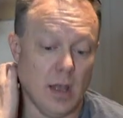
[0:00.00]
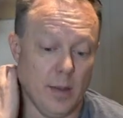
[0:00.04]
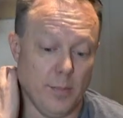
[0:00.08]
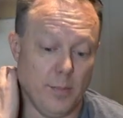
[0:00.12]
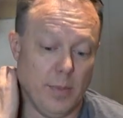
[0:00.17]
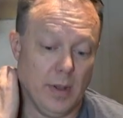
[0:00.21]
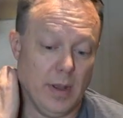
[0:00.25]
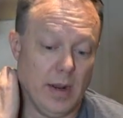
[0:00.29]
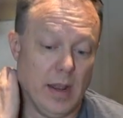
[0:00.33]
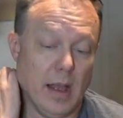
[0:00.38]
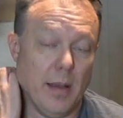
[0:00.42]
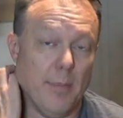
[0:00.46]

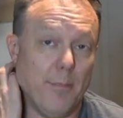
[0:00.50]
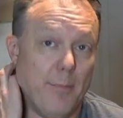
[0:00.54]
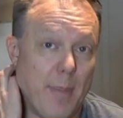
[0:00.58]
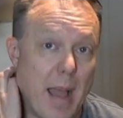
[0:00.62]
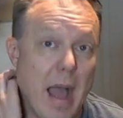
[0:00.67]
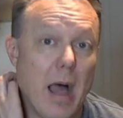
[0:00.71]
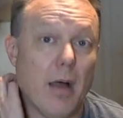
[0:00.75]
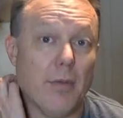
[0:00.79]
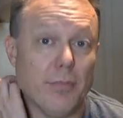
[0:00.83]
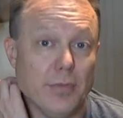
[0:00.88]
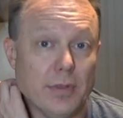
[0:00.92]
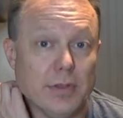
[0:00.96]
but
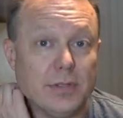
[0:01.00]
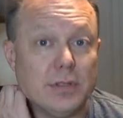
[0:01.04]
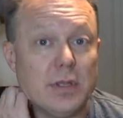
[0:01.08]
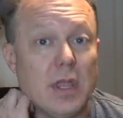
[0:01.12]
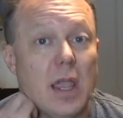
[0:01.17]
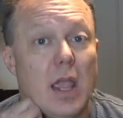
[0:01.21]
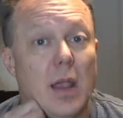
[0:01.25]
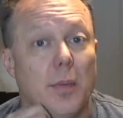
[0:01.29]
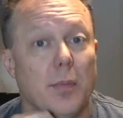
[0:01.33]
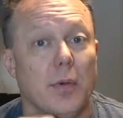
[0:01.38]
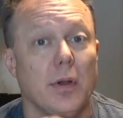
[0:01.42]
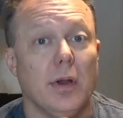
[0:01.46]
about this
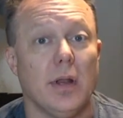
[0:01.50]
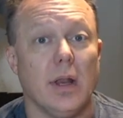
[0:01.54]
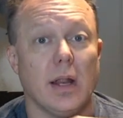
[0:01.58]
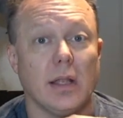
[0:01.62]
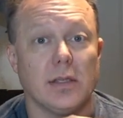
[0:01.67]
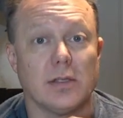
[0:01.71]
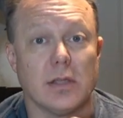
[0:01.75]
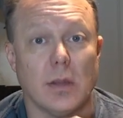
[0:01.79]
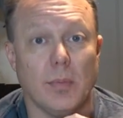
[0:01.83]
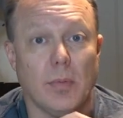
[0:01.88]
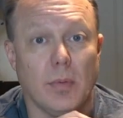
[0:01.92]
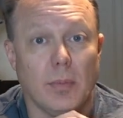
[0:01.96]
camera in the
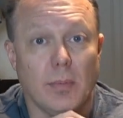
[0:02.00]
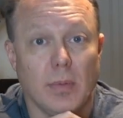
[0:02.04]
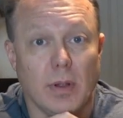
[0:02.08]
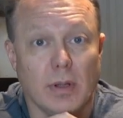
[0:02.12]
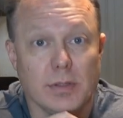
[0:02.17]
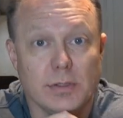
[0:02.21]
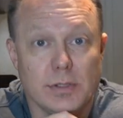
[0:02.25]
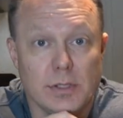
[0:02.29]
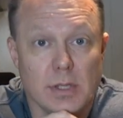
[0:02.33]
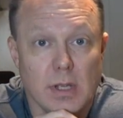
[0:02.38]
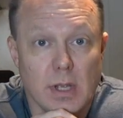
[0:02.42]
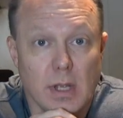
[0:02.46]
next couple of
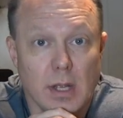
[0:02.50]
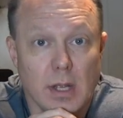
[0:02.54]
months.